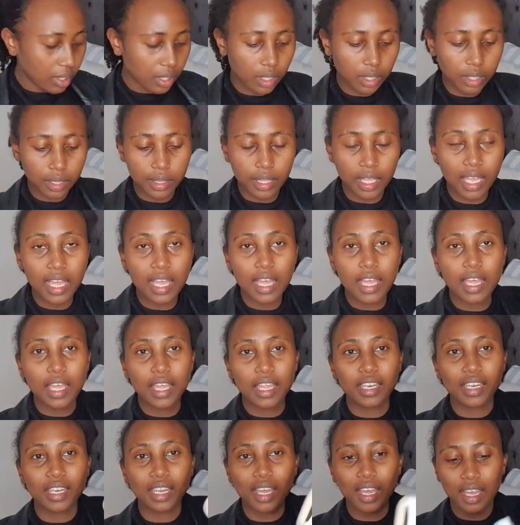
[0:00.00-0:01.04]

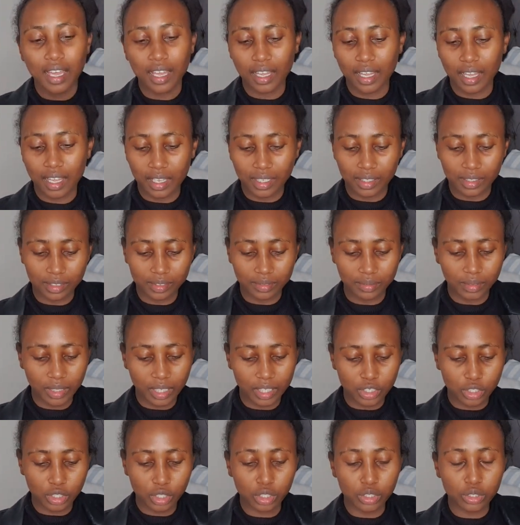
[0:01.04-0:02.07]
then I
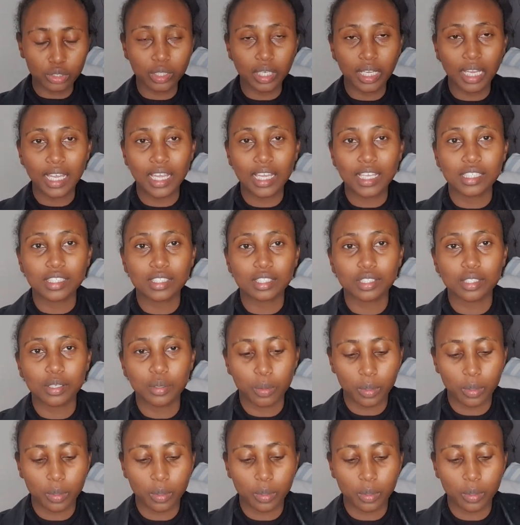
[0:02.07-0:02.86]
told you guys